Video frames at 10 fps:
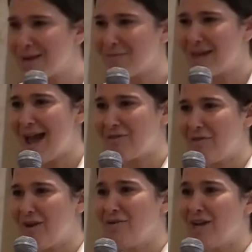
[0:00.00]
something at
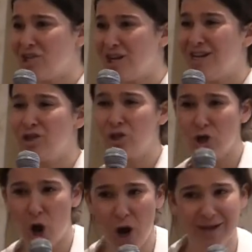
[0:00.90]
the foundation it is
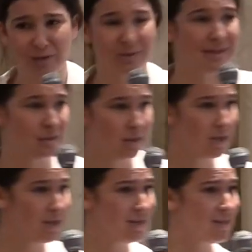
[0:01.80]
not as
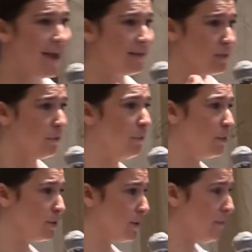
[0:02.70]
resilient as the
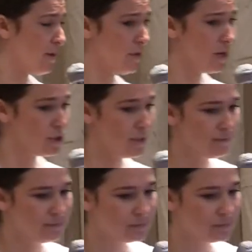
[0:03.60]
first foundation